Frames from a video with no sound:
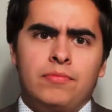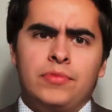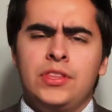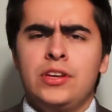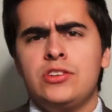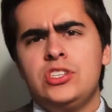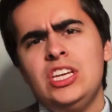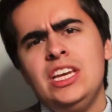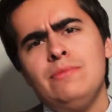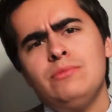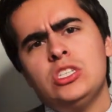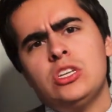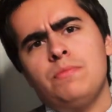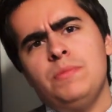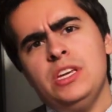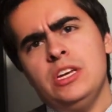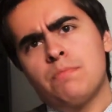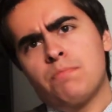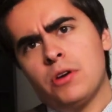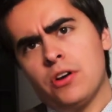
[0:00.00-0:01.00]
There seems to
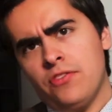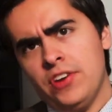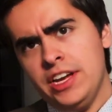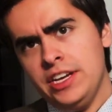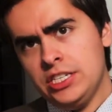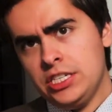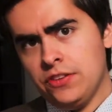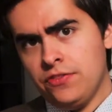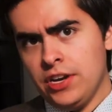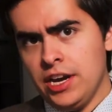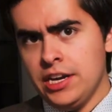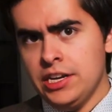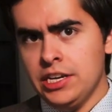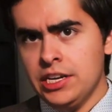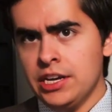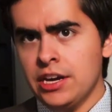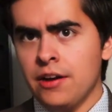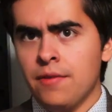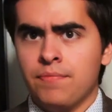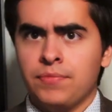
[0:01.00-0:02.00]
be a pervasive
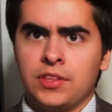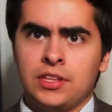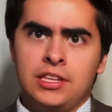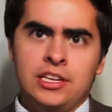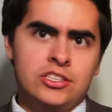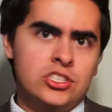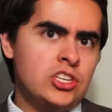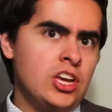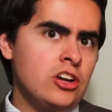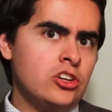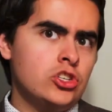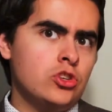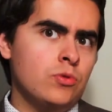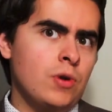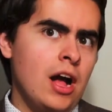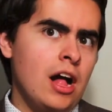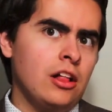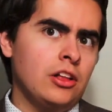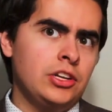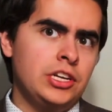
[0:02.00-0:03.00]
idea that
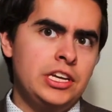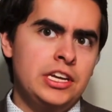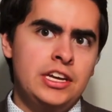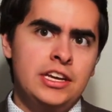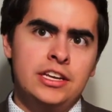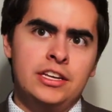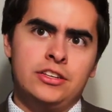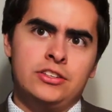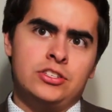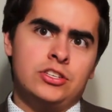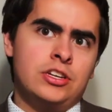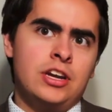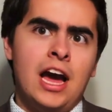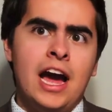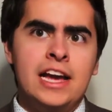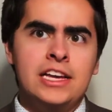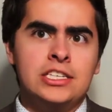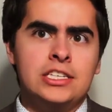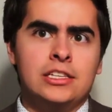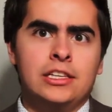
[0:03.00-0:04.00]
sexuality is an
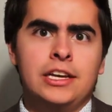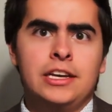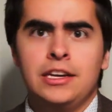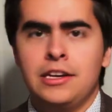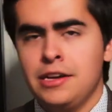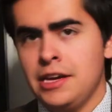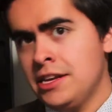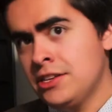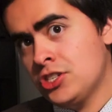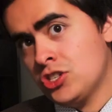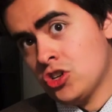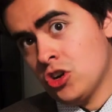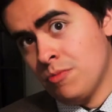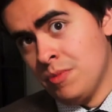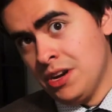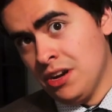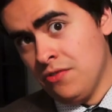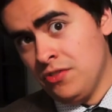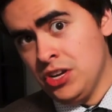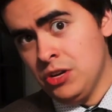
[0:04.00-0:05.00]
isolated
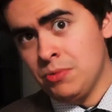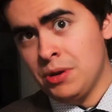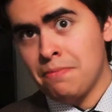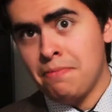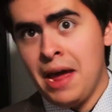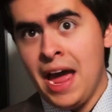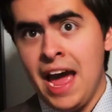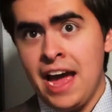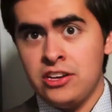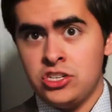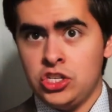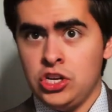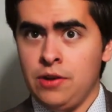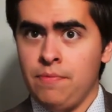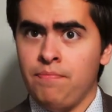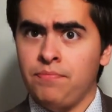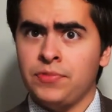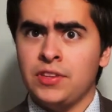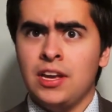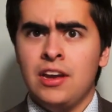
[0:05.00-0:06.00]
instrument of human
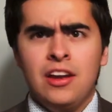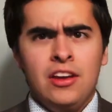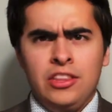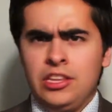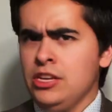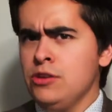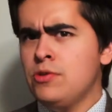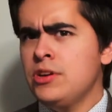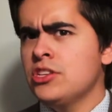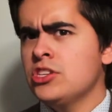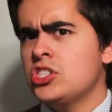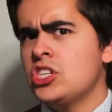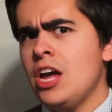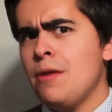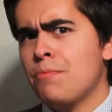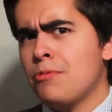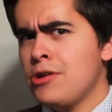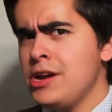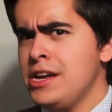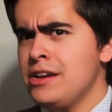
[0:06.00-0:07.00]
passion, that you can
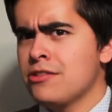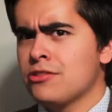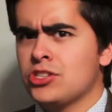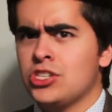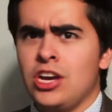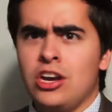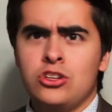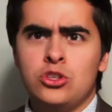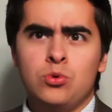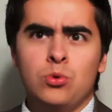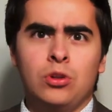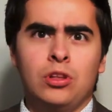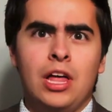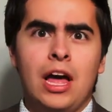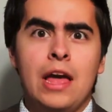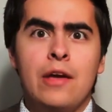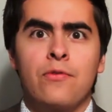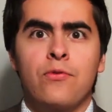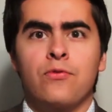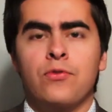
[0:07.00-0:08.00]
separate your sexual
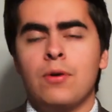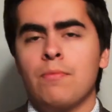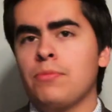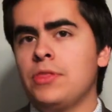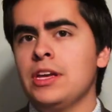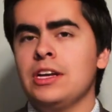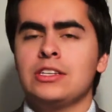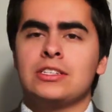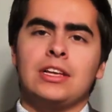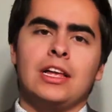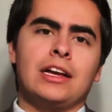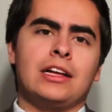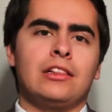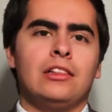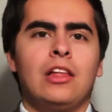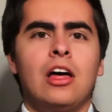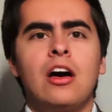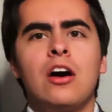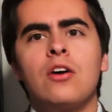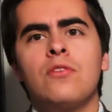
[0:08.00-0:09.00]
life from things like
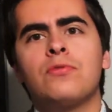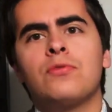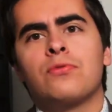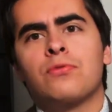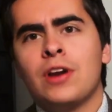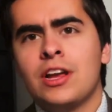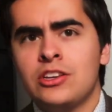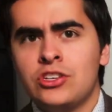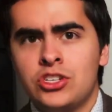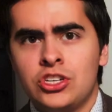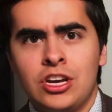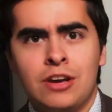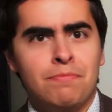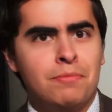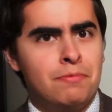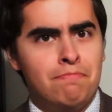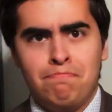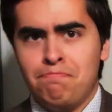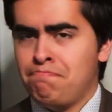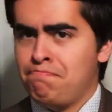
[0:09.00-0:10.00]
love, friendship,
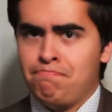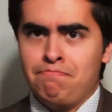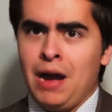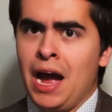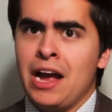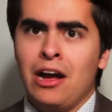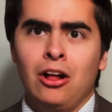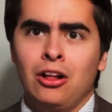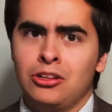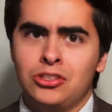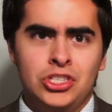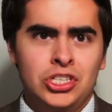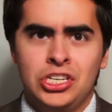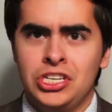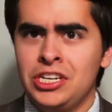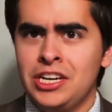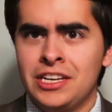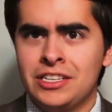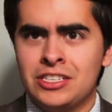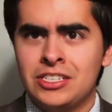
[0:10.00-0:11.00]

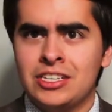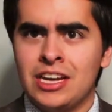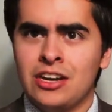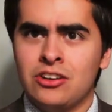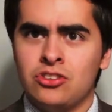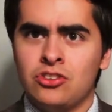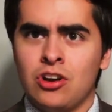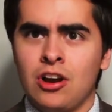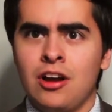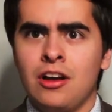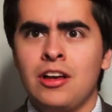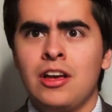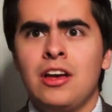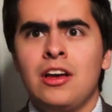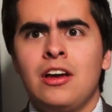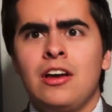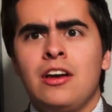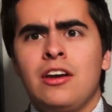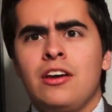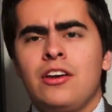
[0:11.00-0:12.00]
biology, etc.
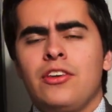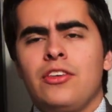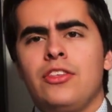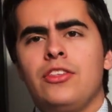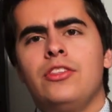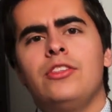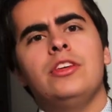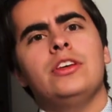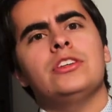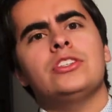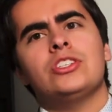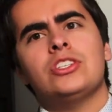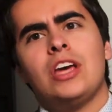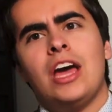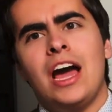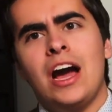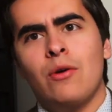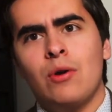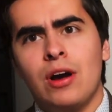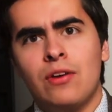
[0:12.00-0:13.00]
This,
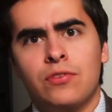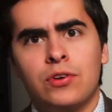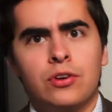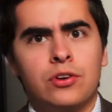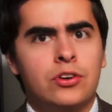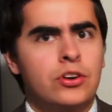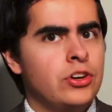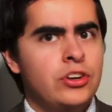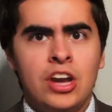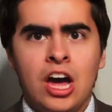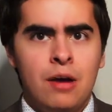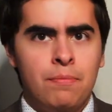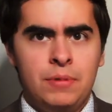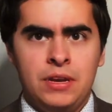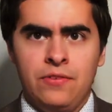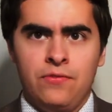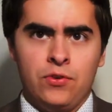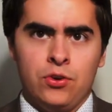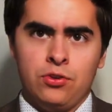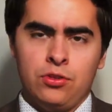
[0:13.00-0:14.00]
however, could not
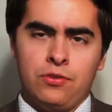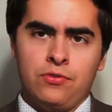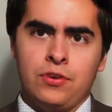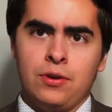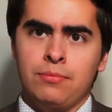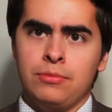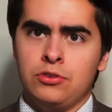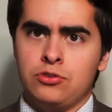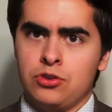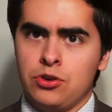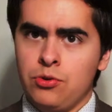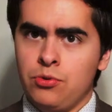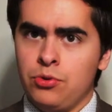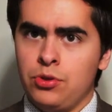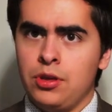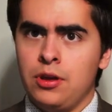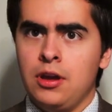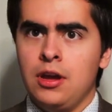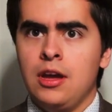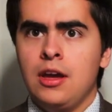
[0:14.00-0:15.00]
be further from the truth.